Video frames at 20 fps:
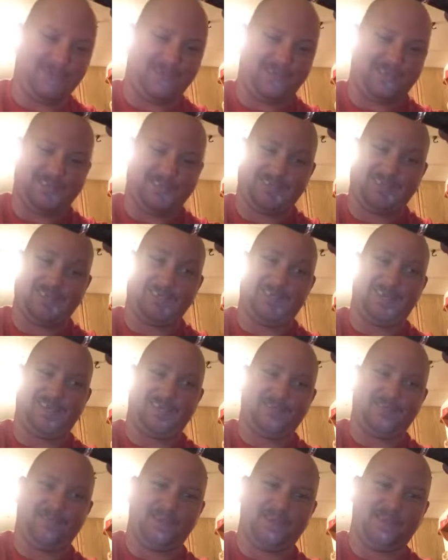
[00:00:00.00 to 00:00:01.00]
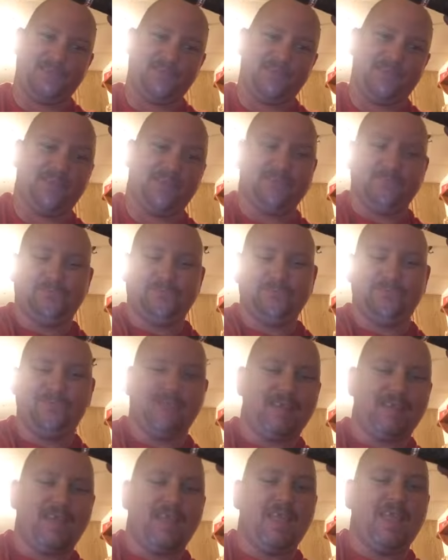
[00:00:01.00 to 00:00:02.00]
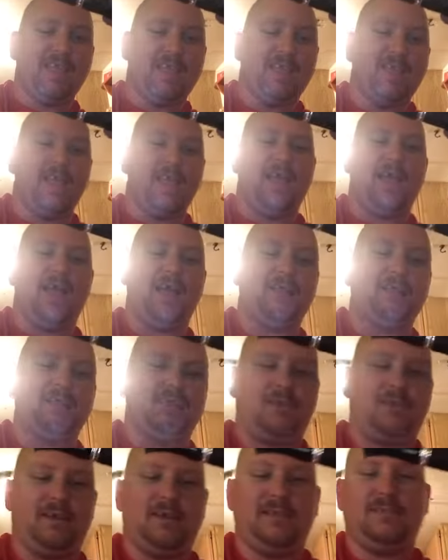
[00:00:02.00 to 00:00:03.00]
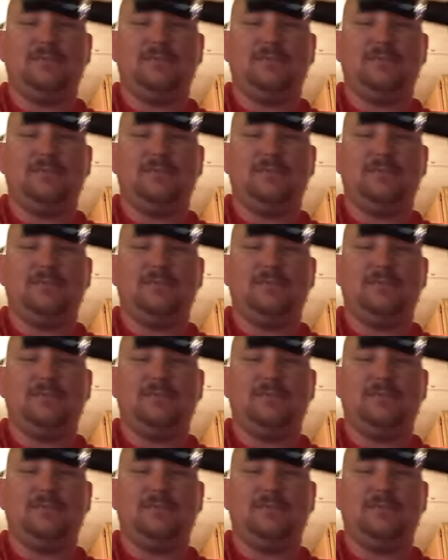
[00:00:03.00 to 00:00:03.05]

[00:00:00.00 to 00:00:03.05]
Wait till she's got the makeup on. That's all right.